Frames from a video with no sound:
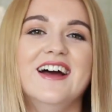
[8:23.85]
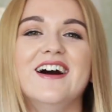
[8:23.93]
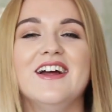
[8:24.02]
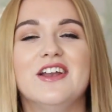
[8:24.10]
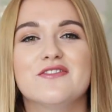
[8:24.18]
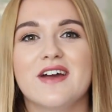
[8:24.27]

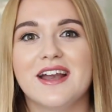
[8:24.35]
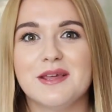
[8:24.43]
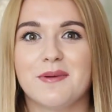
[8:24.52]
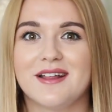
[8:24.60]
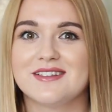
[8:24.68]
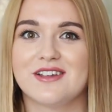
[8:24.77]
I love
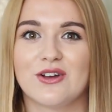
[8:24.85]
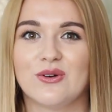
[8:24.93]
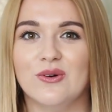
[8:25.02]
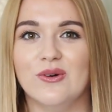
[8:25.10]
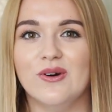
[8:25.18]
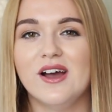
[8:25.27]
any pens that are
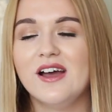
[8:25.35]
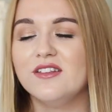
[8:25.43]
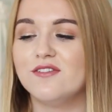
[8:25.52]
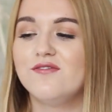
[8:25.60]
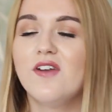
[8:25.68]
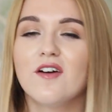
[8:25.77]
cool.
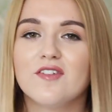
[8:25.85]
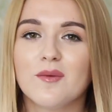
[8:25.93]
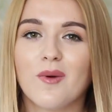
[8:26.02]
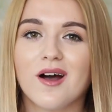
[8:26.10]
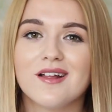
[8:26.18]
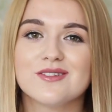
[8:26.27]
The
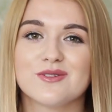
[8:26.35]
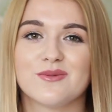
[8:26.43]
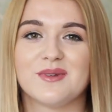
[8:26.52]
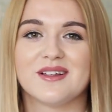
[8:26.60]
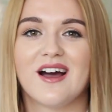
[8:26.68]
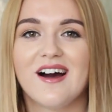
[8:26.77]
fluffy ones
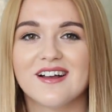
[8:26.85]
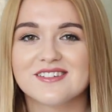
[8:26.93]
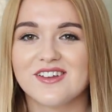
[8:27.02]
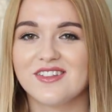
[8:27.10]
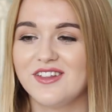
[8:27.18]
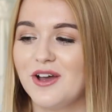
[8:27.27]
with
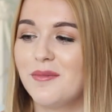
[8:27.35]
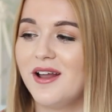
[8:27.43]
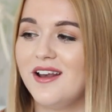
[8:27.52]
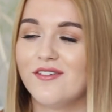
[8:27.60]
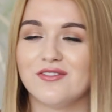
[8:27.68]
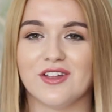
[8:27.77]
hearts on them,
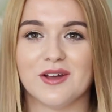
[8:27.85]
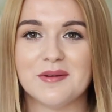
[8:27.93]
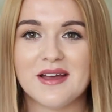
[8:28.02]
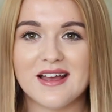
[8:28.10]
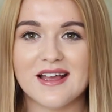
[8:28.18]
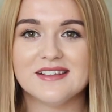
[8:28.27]
I love
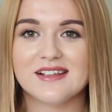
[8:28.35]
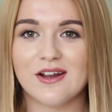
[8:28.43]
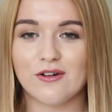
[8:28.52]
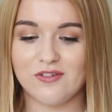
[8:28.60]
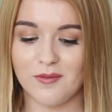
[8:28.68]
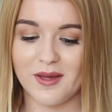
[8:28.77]
them. It's a
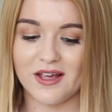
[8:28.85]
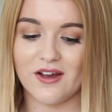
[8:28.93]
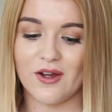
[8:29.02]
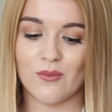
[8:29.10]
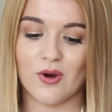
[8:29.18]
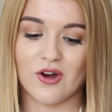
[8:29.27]
little
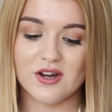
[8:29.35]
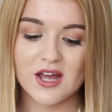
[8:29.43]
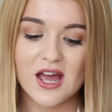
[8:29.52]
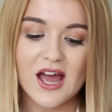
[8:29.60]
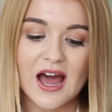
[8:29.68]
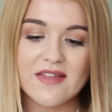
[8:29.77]
flamingo one.